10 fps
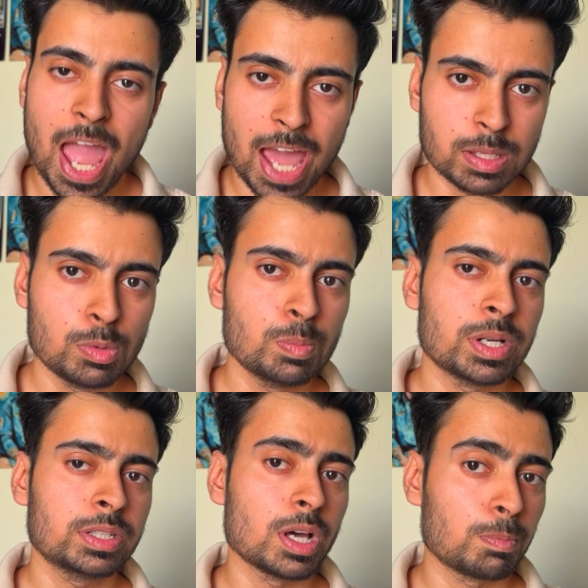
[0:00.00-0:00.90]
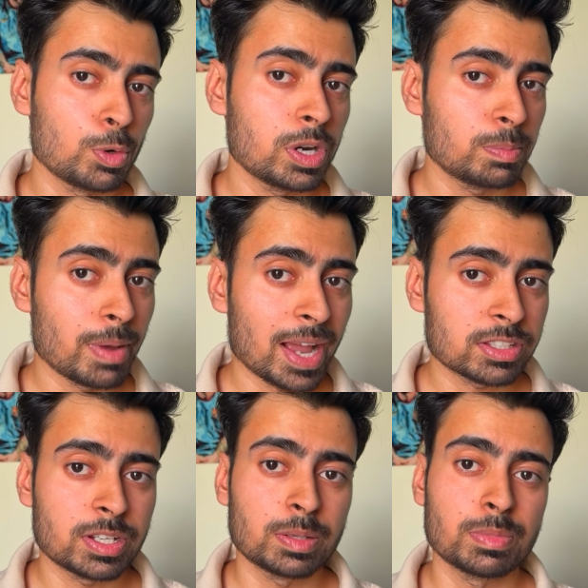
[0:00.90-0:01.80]
At the moment, the uploaded bank
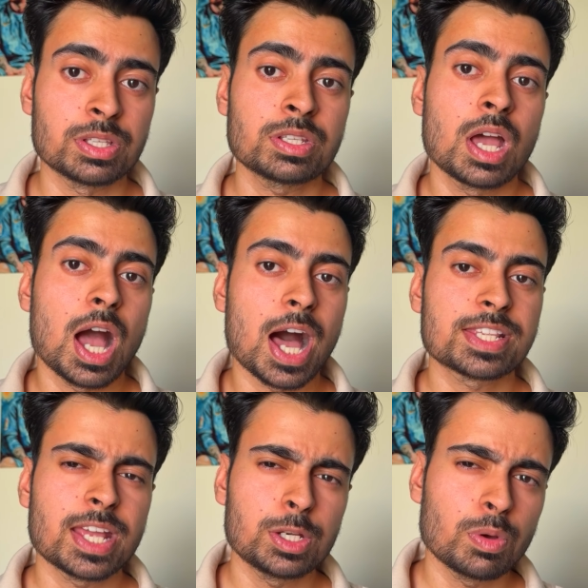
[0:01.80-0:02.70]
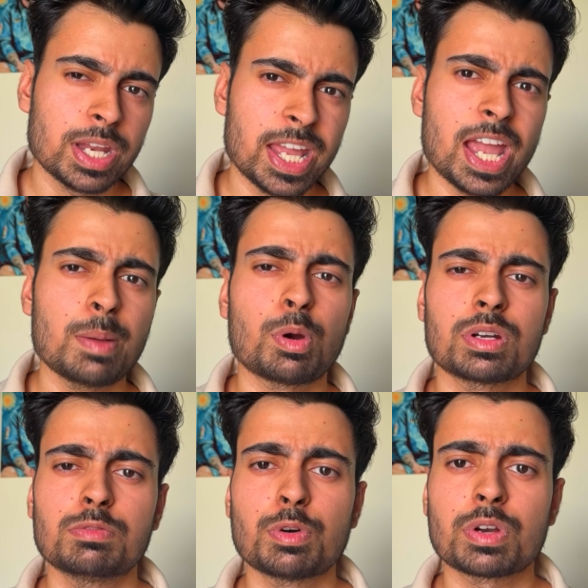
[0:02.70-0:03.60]
statements are sent to an AI
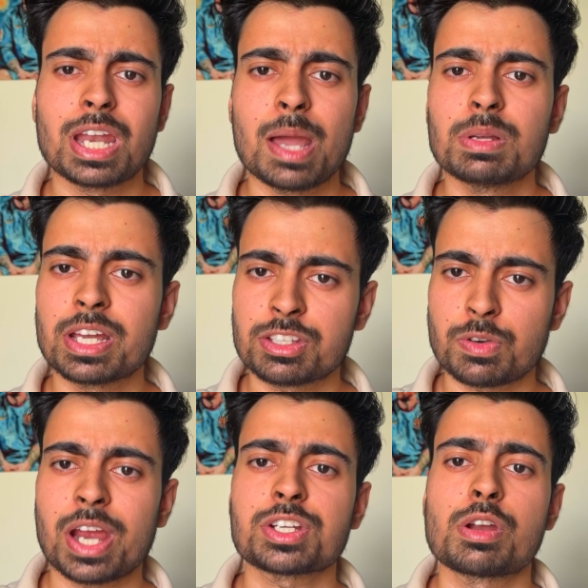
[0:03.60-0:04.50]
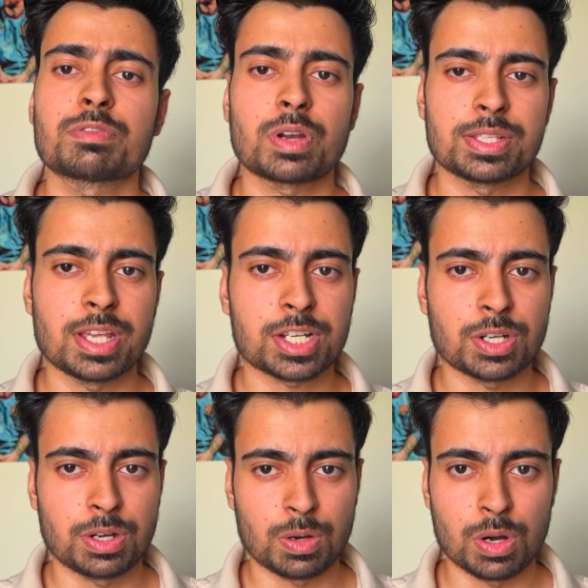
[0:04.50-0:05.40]
model for reliable extraction of
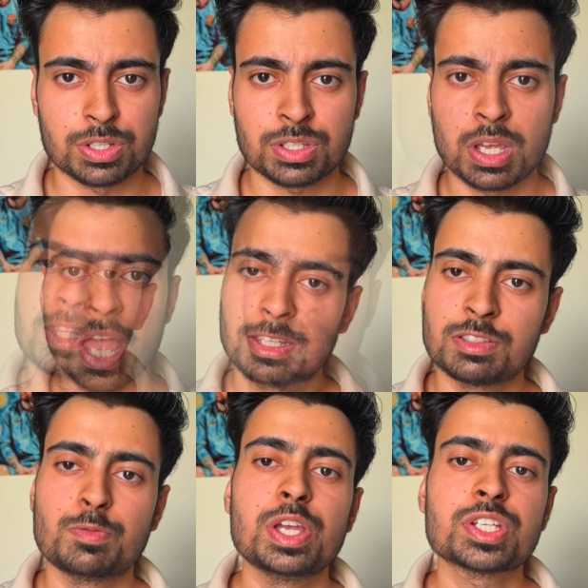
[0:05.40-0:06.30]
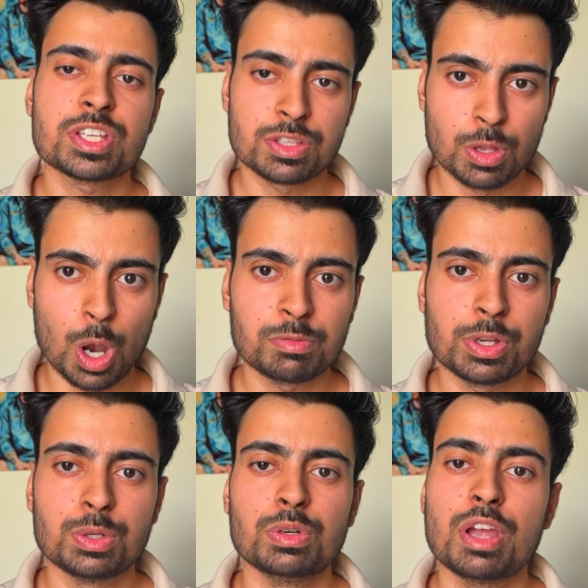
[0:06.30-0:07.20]
transaction records. This feature is not for
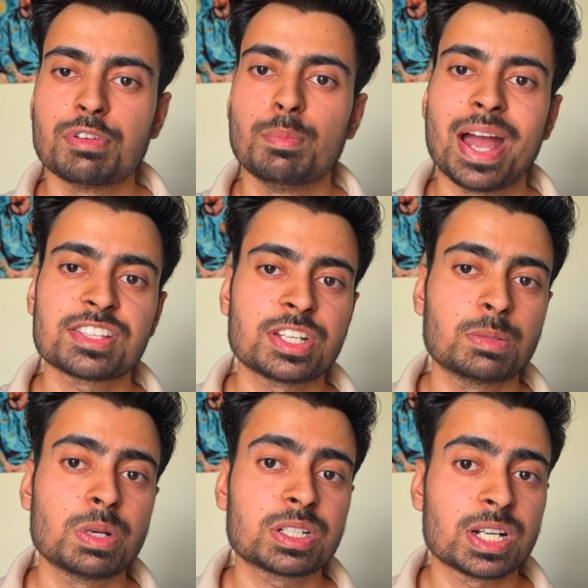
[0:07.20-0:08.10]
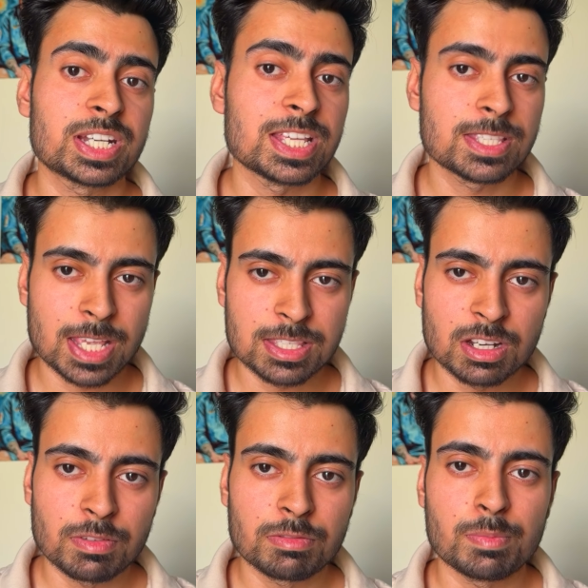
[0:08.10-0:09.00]
you if your bank statement contains
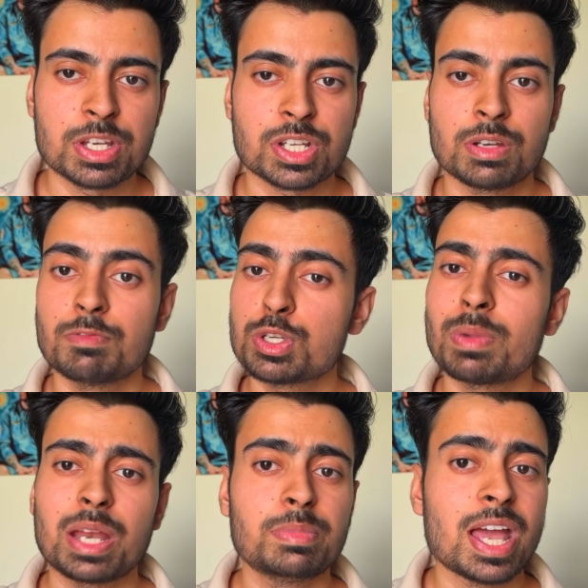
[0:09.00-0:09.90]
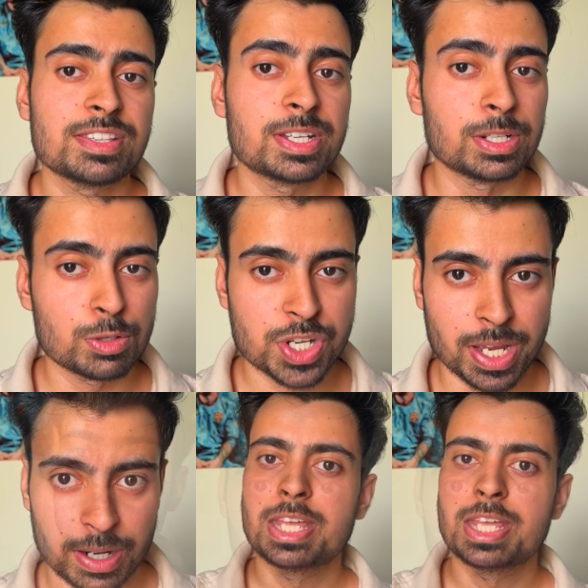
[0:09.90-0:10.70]
sensitive information which you might be hesitant to share.